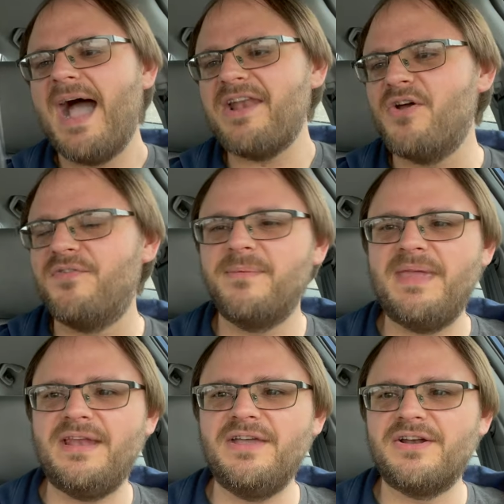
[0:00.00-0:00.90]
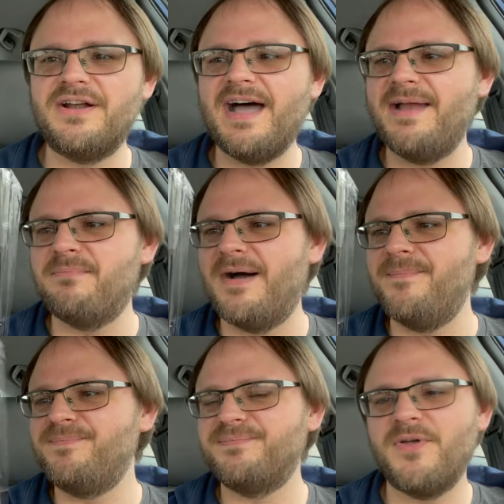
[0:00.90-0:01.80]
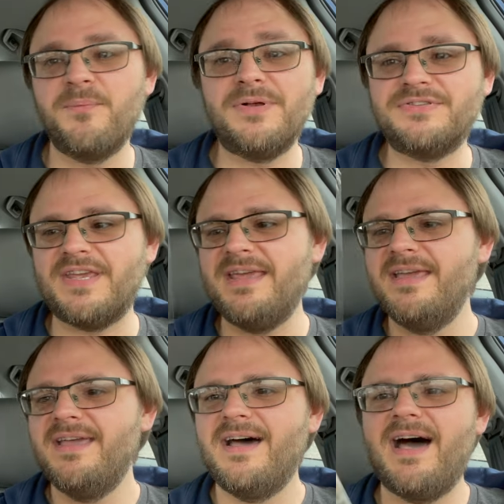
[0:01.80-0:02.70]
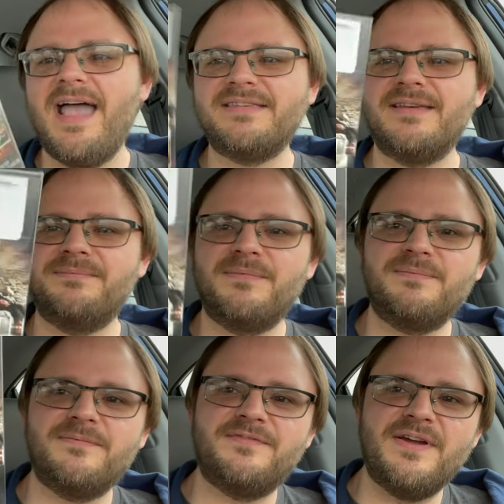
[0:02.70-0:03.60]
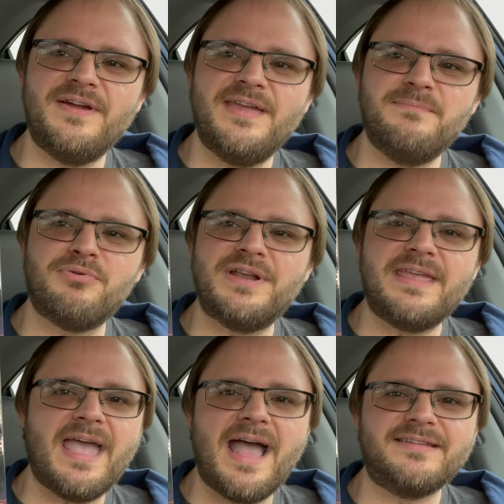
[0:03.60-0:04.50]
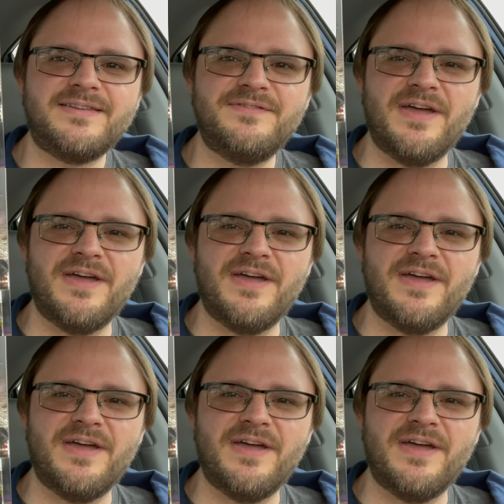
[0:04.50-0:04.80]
I don't know if it'll be any good or not, but we'll see. Uh, has a very pretty cast, if